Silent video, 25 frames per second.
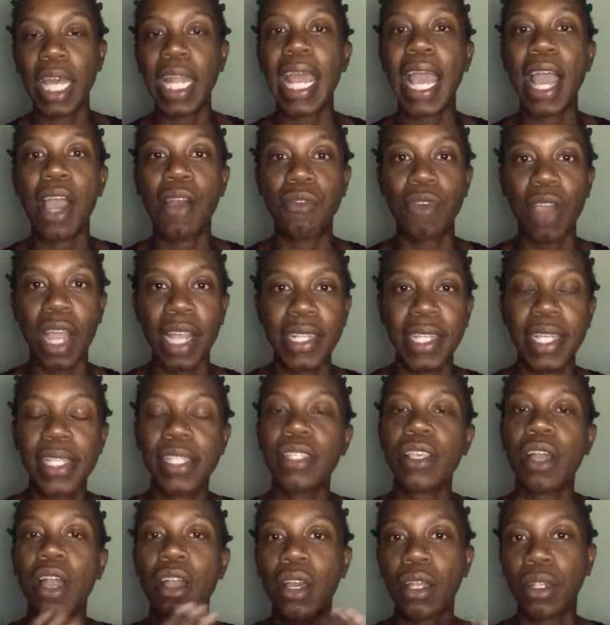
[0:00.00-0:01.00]
However, I did
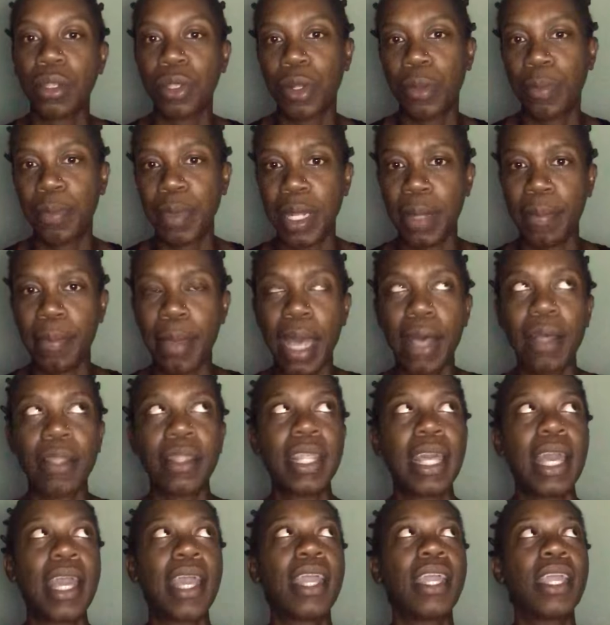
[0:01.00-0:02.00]
talk a little bit about
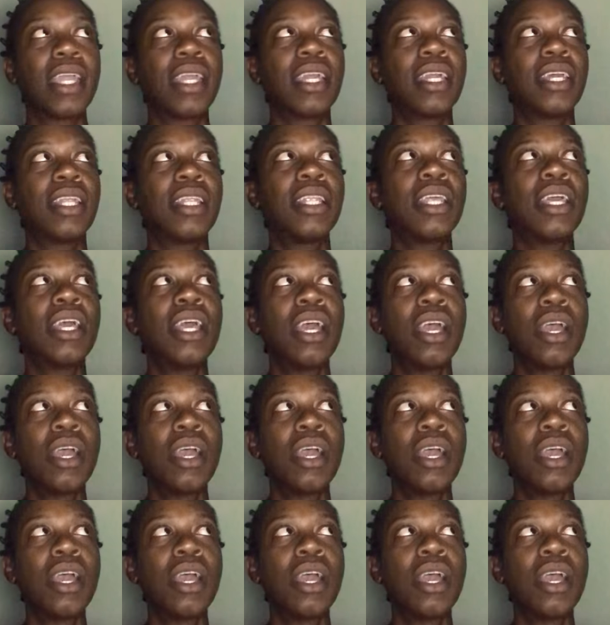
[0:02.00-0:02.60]
that in